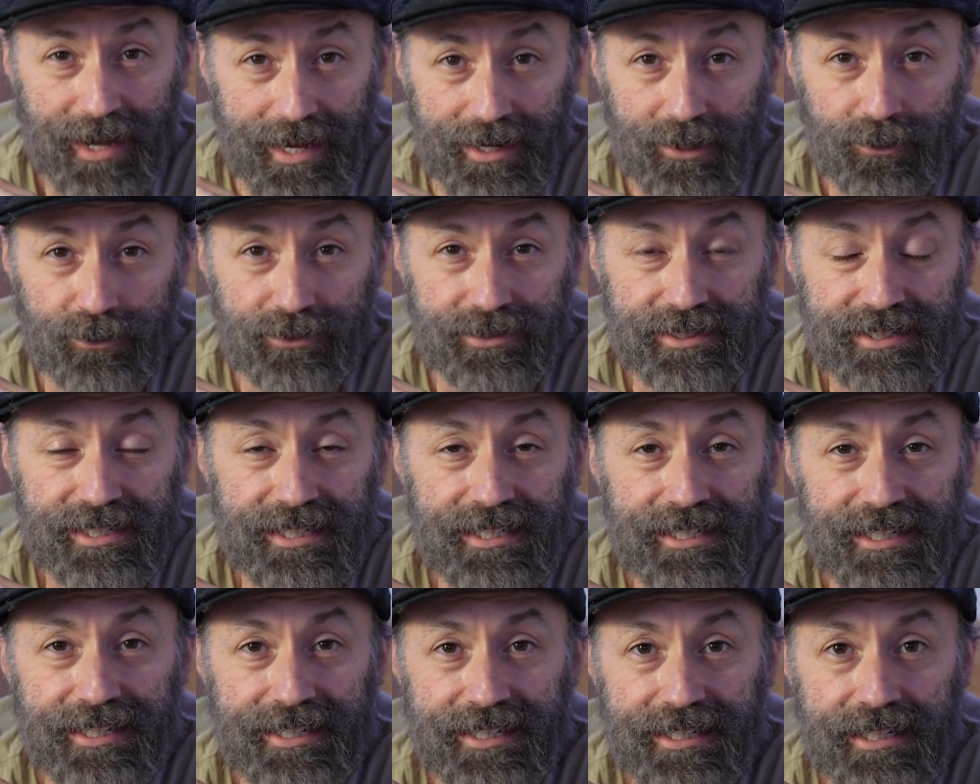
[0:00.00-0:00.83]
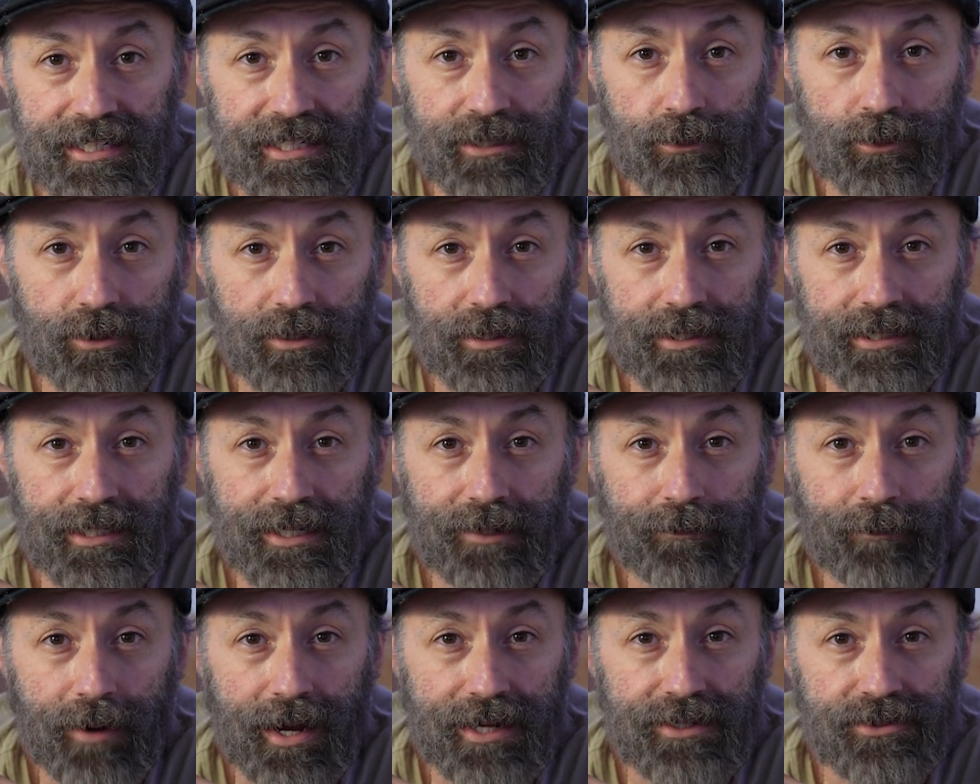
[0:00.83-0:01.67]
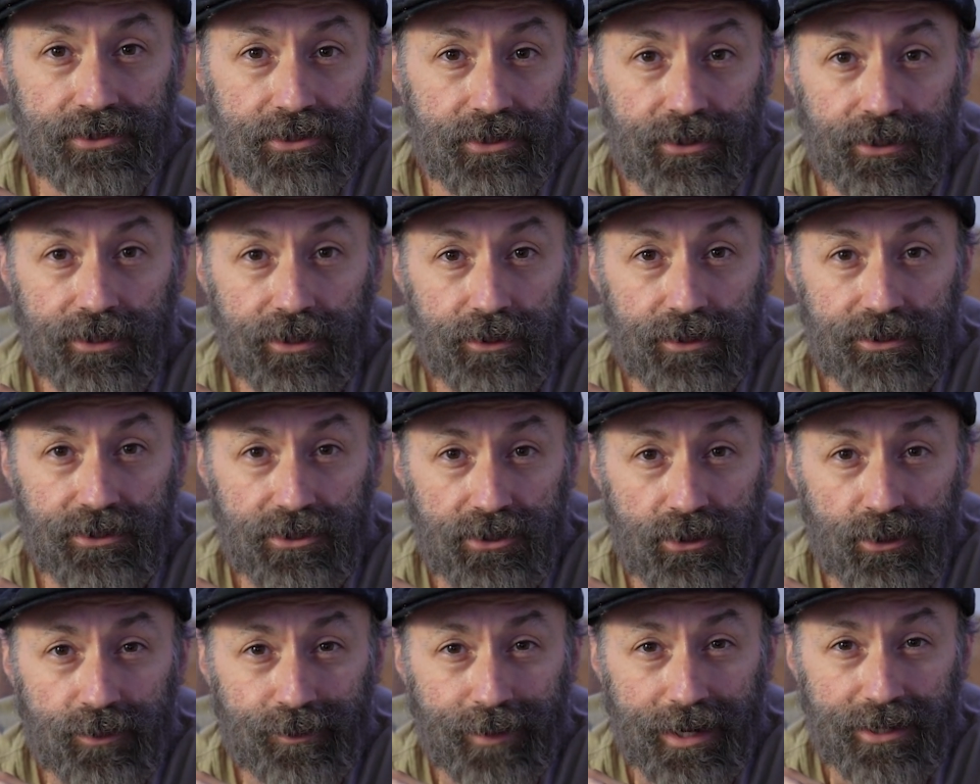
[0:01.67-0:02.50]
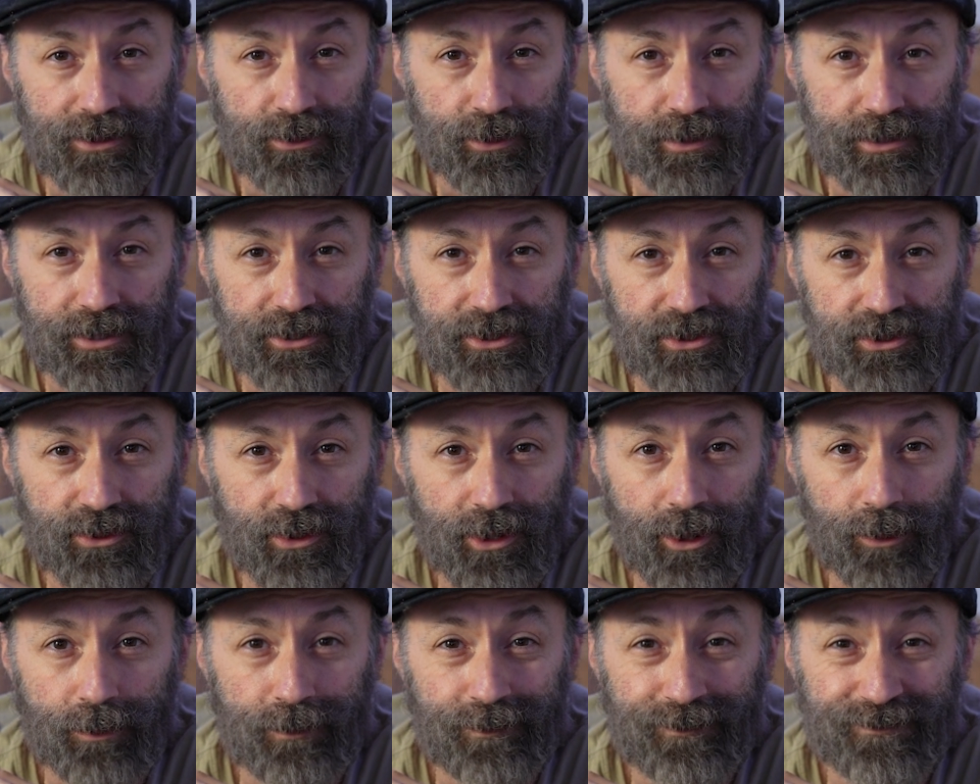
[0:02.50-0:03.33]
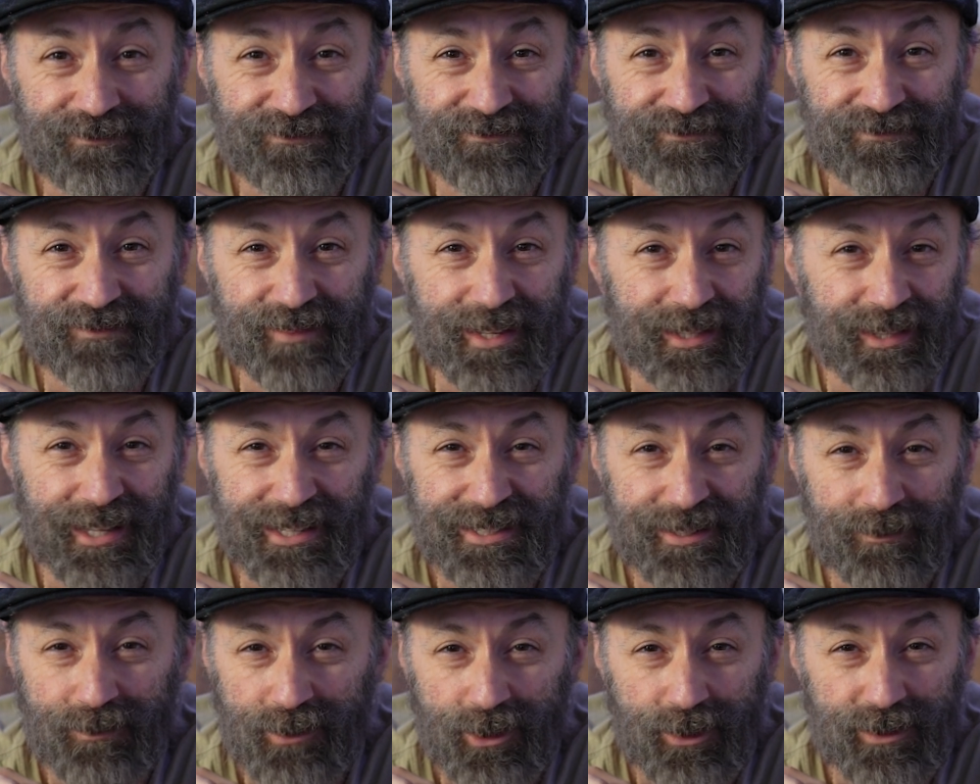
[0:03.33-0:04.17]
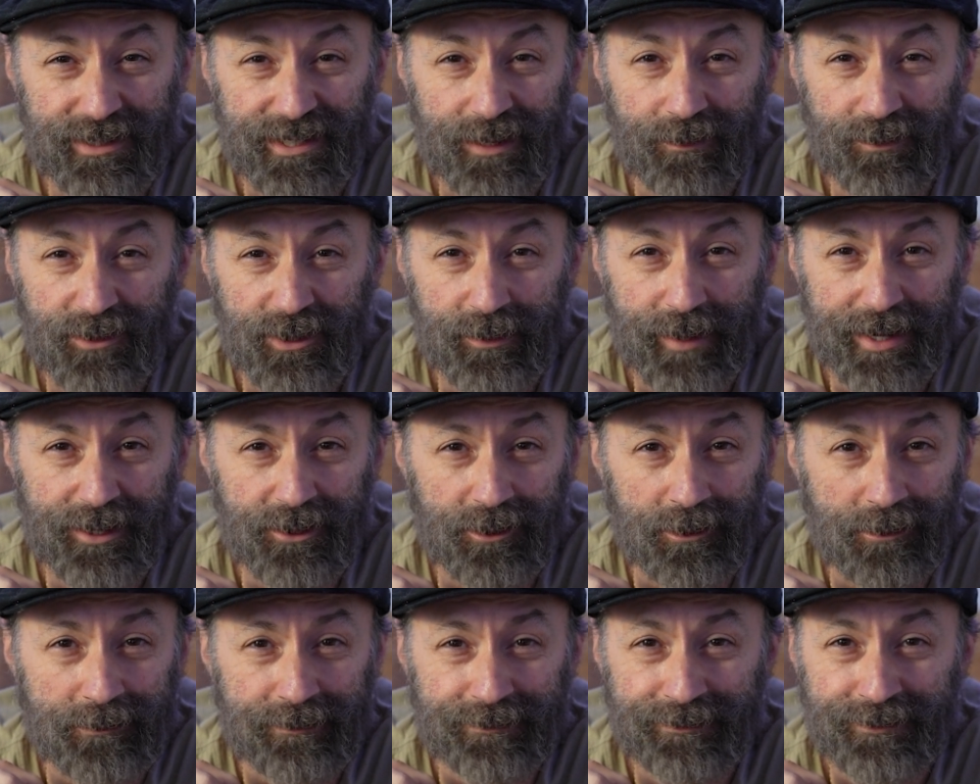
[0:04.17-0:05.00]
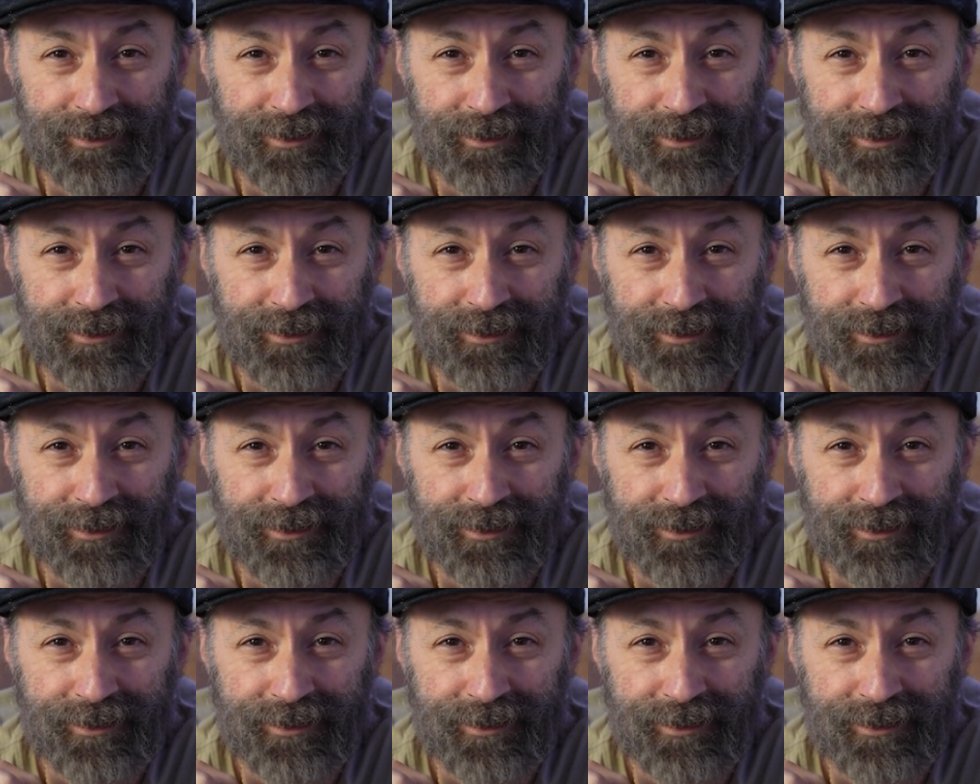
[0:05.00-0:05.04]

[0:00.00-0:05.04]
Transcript: don't see a need really in my studio to shoot much with strobe unless I'm doing something special.